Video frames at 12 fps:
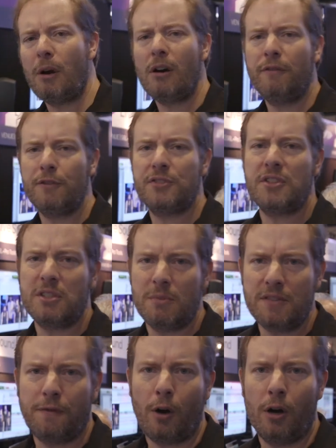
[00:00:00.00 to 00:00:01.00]
powerful
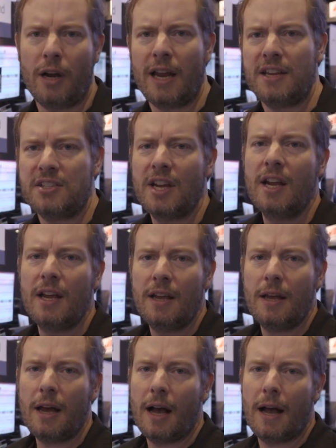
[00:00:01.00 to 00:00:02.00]
system as far as,
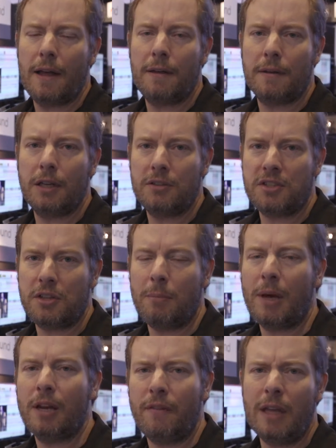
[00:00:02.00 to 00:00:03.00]
uh, you know, it's like the
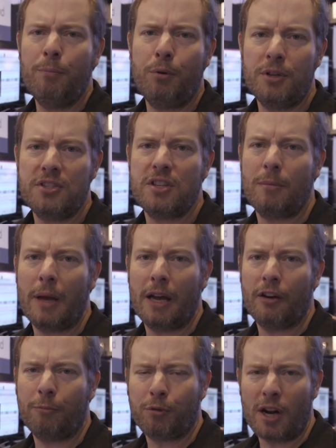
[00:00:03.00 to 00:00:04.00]
amount of inputs, the
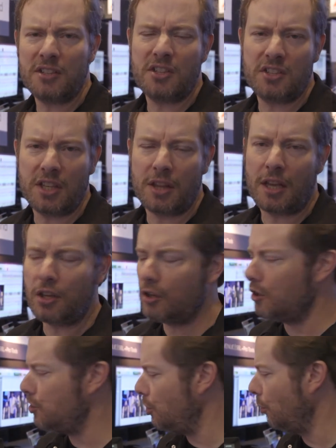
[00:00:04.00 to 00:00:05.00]
amount of processing that
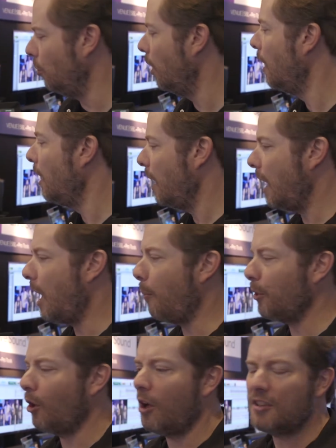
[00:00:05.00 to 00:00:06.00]
you can do,
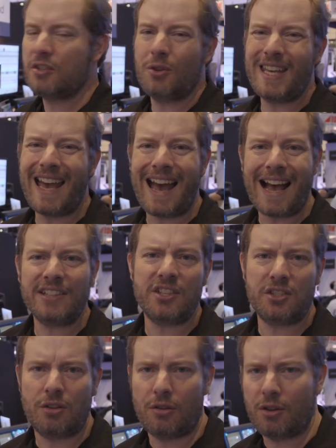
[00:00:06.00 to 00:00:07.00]
uh, but also the
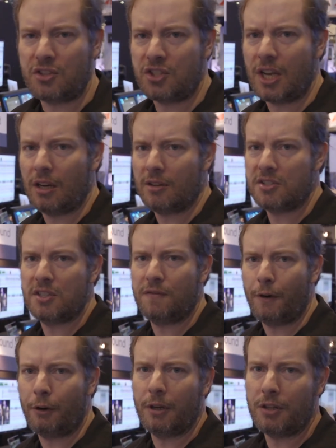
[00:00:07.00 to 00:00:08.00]
access to those channels is
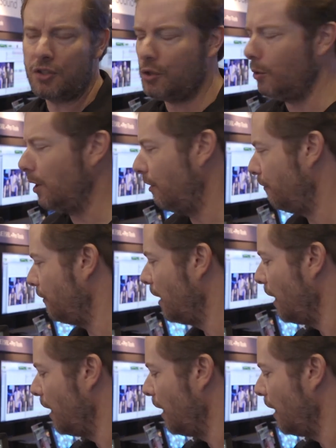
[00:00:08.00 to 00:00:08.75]
very intuitive.